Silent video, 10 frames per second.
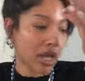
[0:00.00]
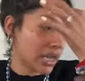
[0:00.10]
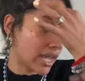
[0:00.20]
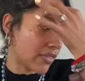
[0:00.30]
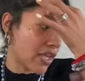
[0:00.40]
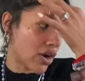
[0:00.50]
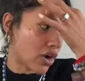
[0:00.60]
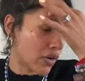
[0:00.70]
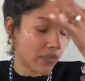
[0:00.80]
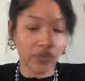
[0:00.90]
Like they
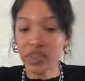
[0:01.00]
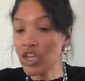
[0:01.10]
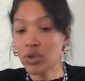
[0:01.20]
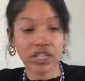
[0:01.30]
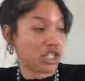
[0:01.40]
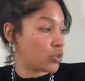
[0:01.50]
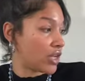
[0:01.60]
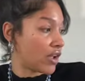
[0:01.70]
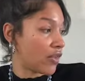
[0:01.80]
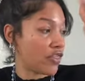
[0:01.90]
are equally
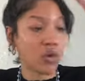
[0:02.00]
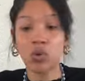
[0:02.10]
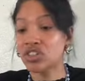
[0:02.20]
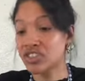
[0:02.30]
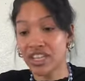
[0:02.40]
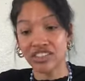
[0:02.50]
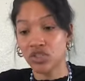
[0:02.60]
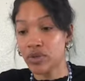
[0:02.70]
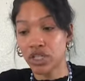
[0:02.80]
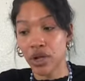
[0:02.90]
doing the worst things
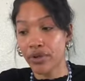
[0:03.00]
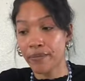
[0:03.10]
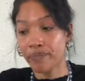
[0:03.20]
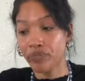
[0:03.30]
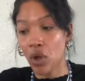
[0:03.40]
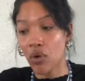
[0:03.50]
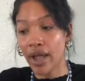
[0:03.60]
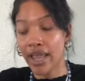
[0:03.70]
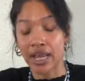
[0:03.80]
to each other, okay?